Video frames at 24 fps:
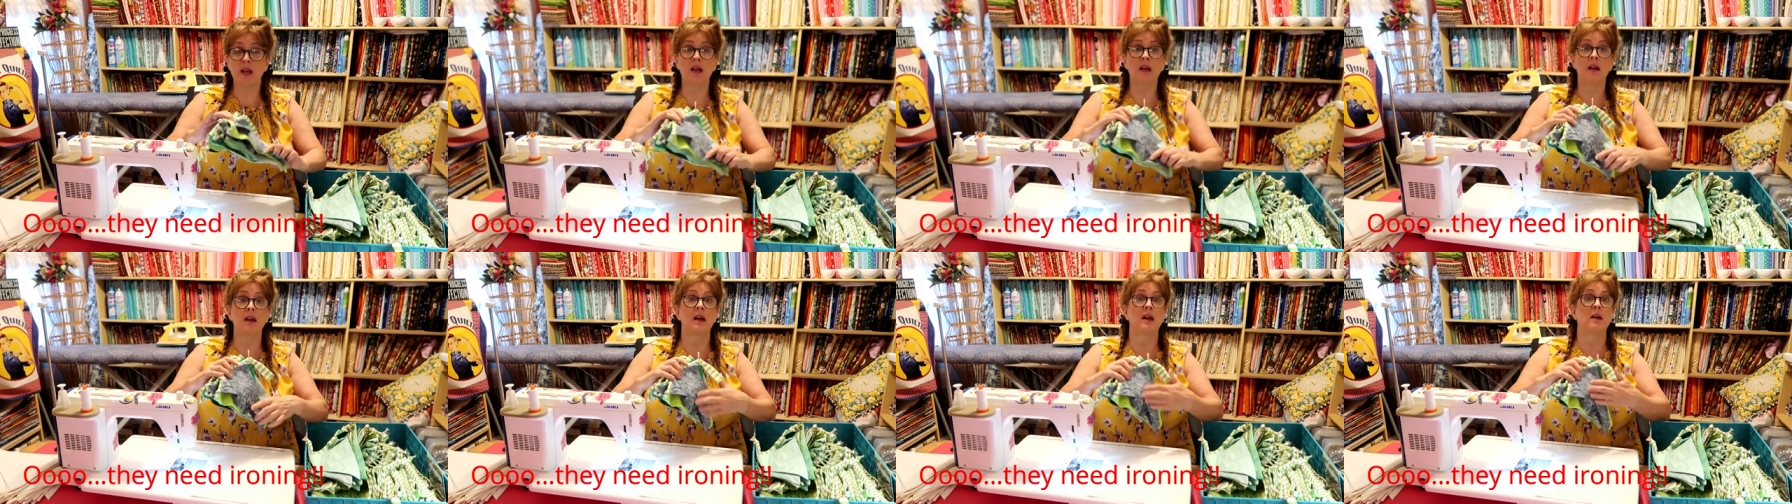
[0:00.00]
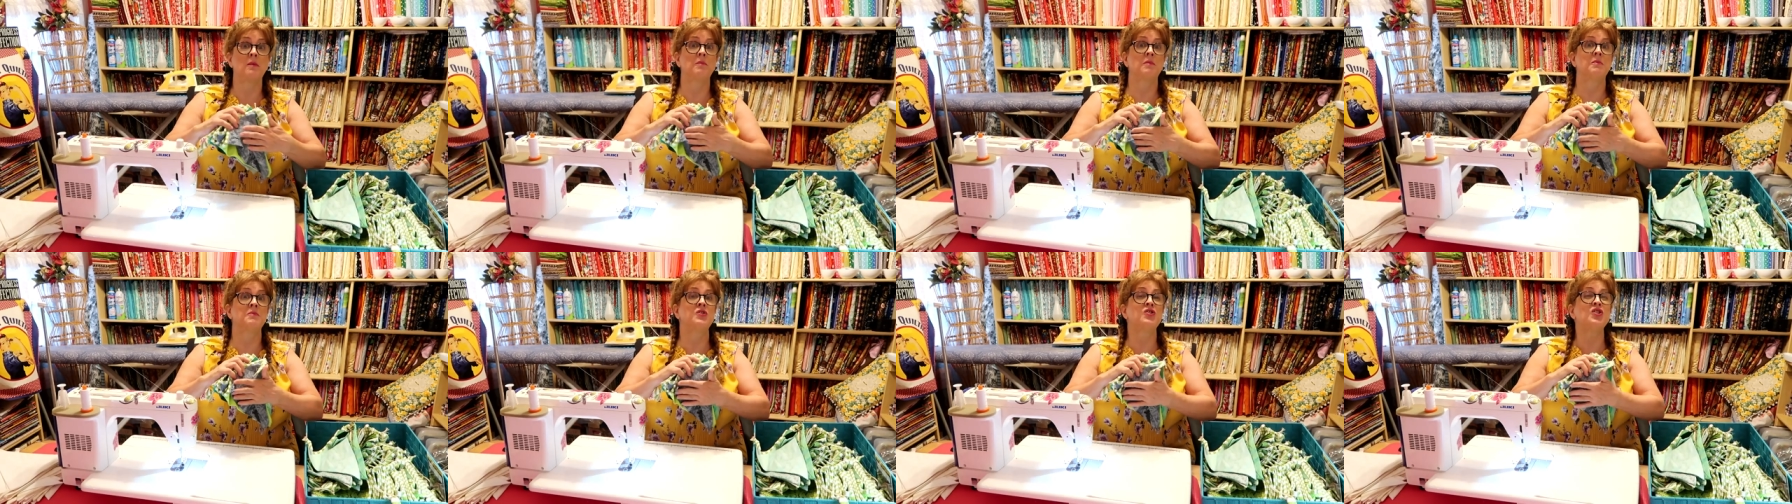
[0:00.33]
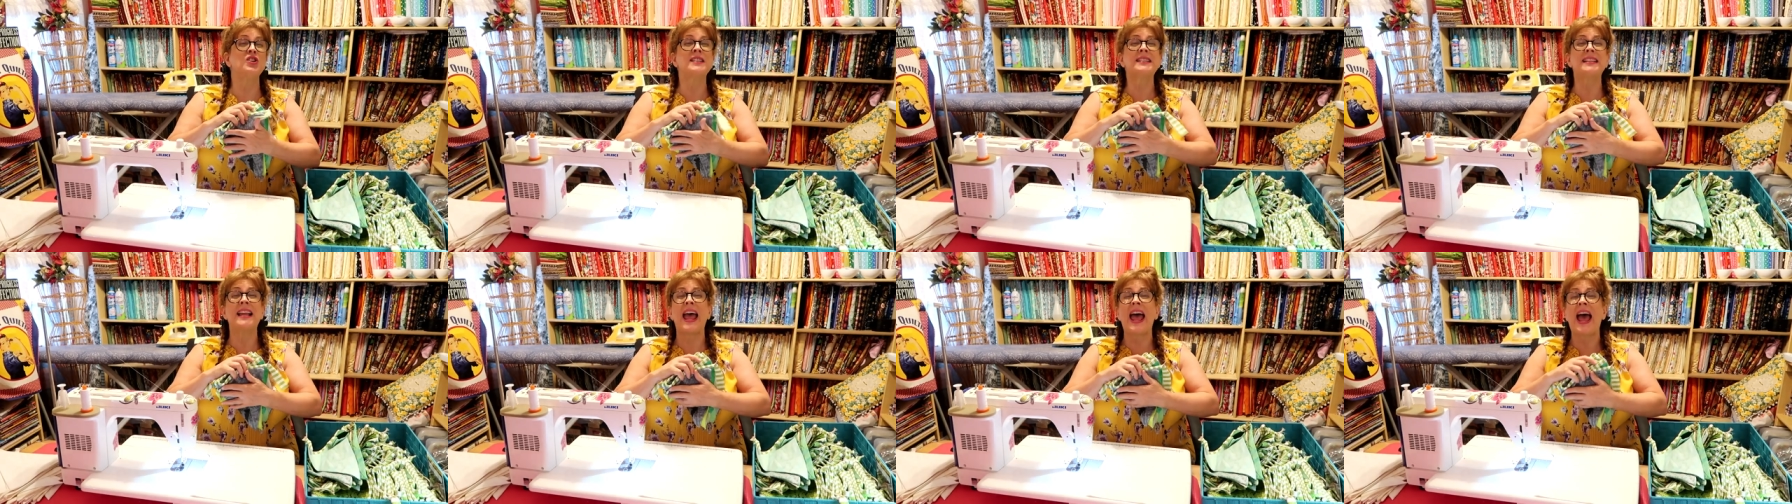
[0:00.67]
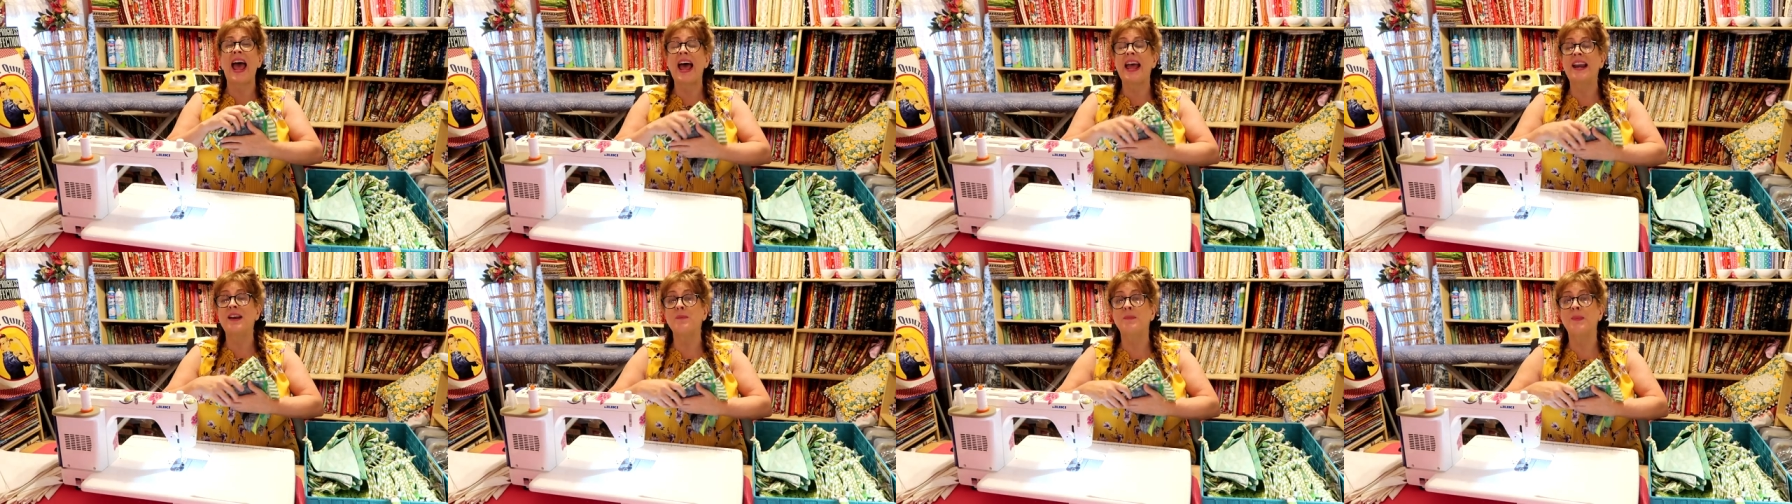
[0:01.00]
um, just to
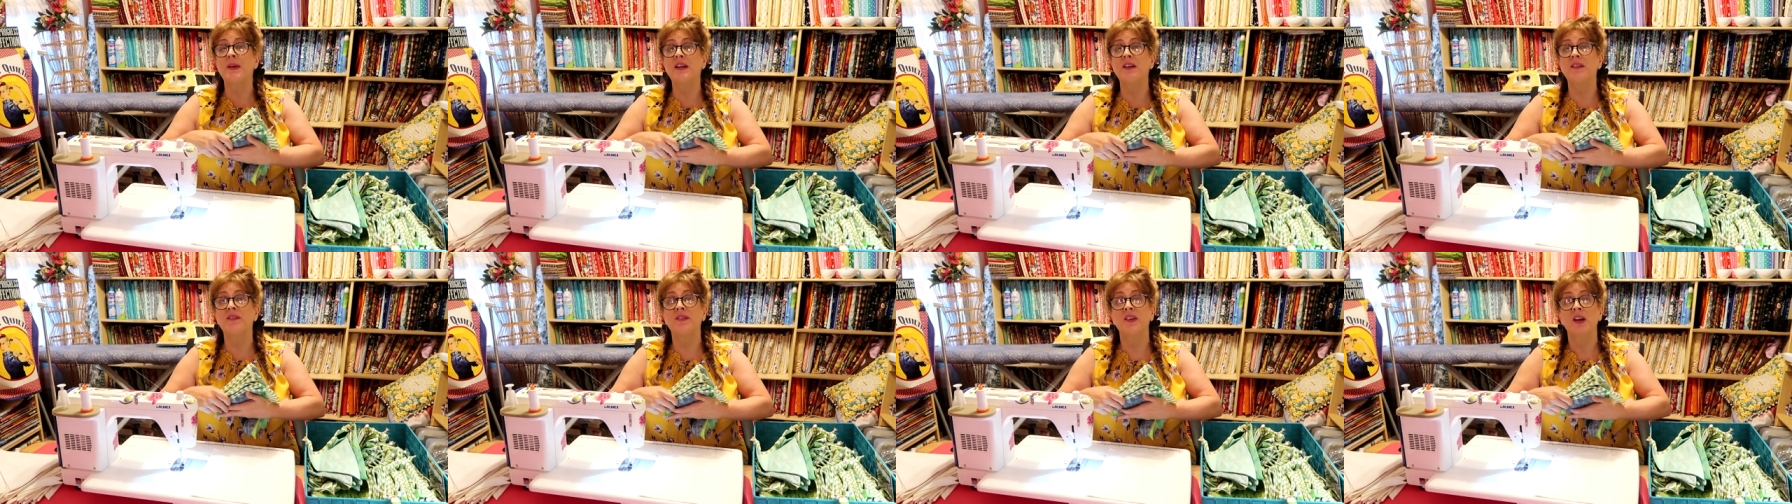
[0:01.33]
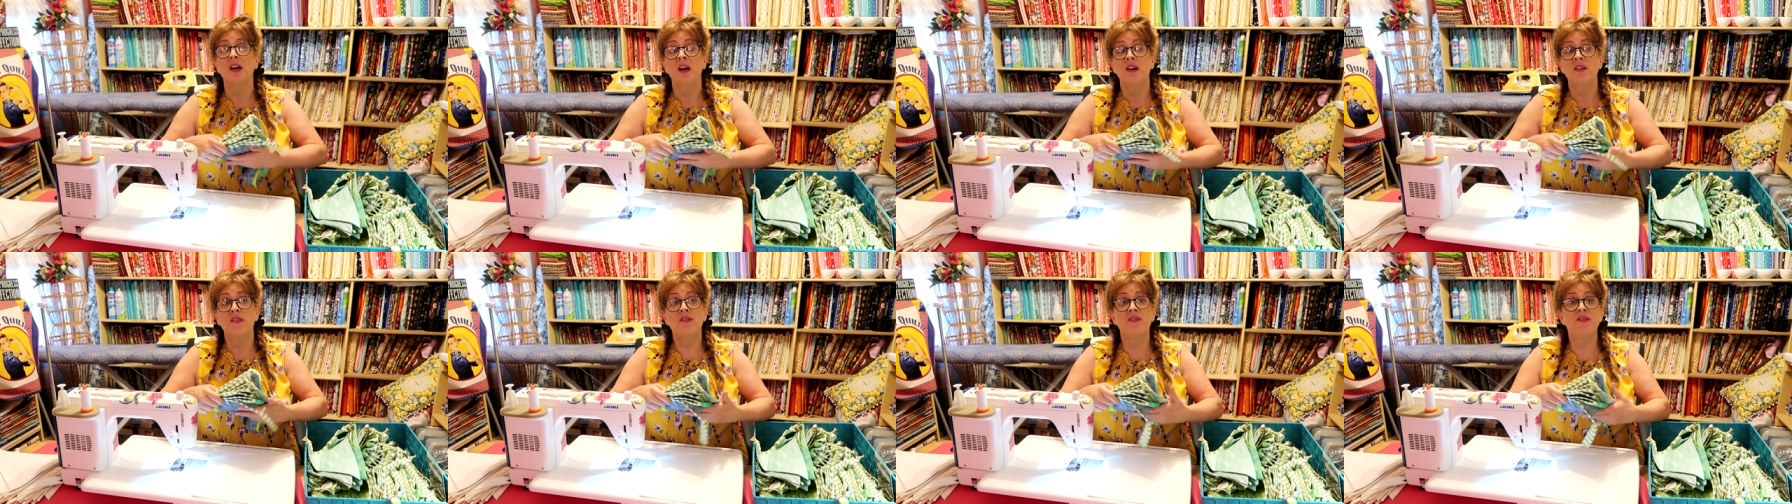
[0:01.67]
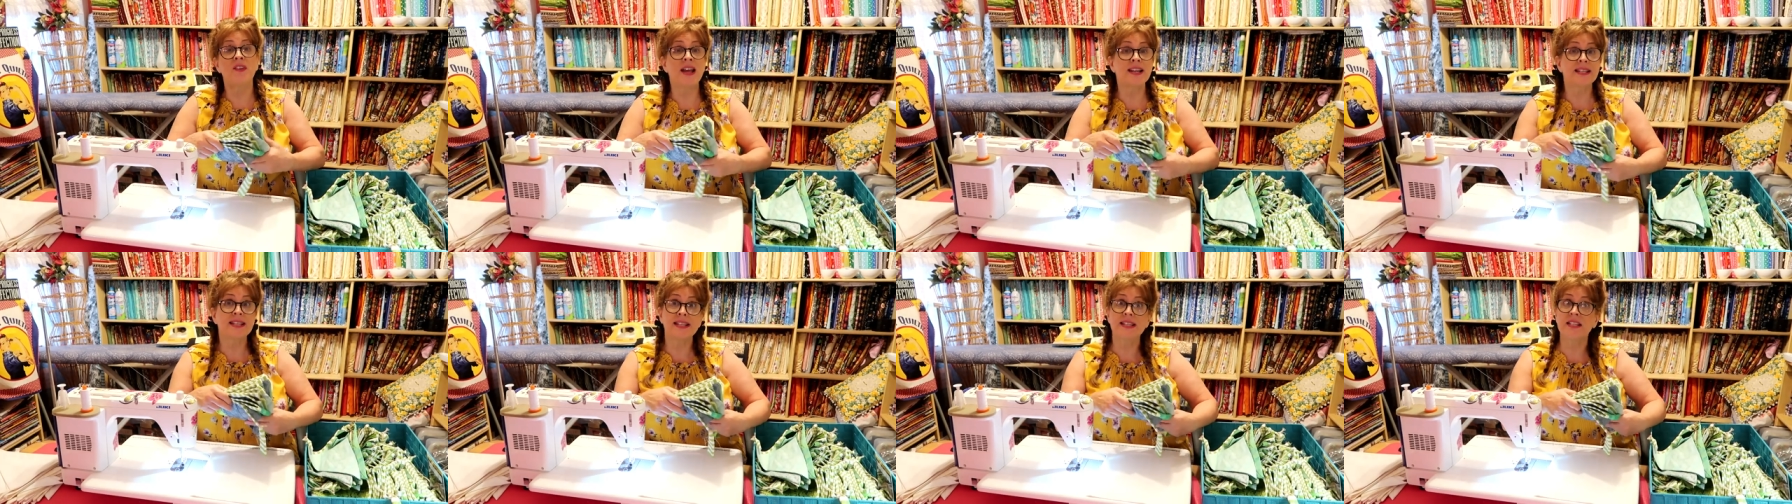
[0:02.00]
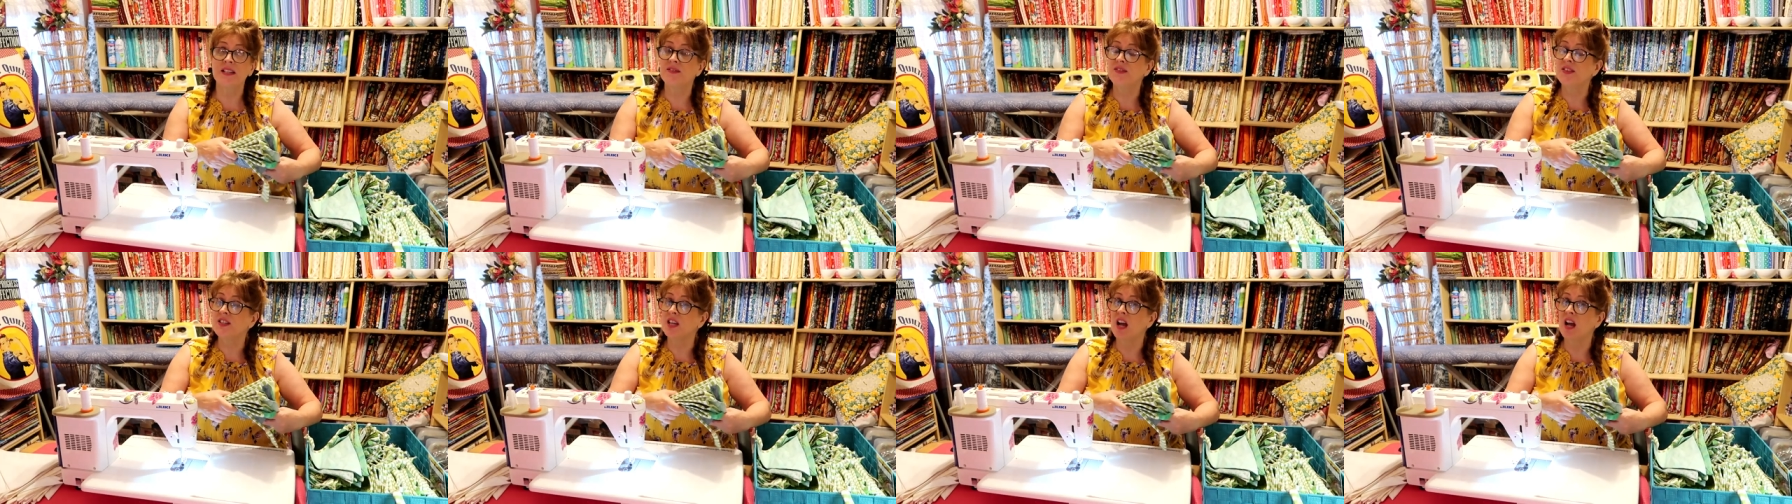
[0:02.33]
add a bit of festive